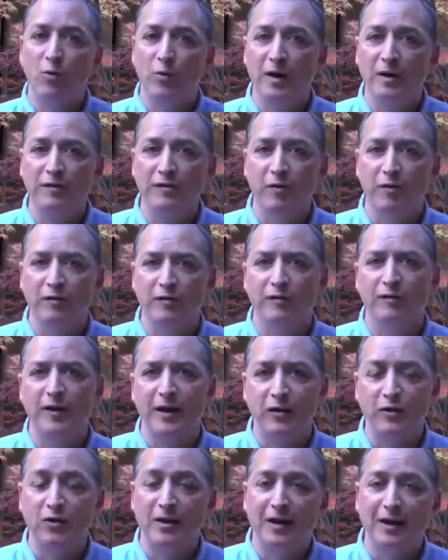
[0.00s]
resources
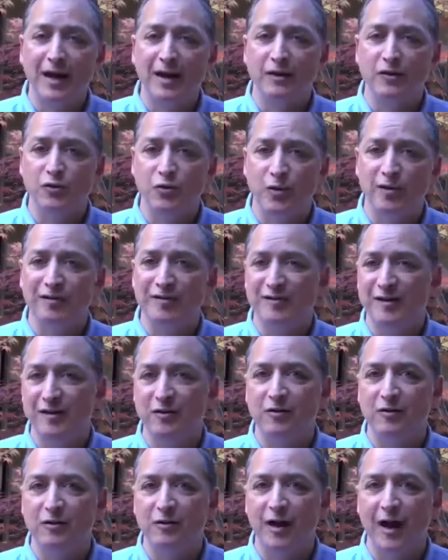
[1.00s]
than you can get into a
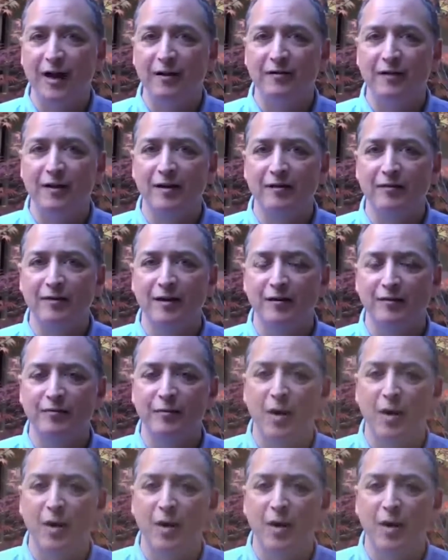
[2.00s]
single x86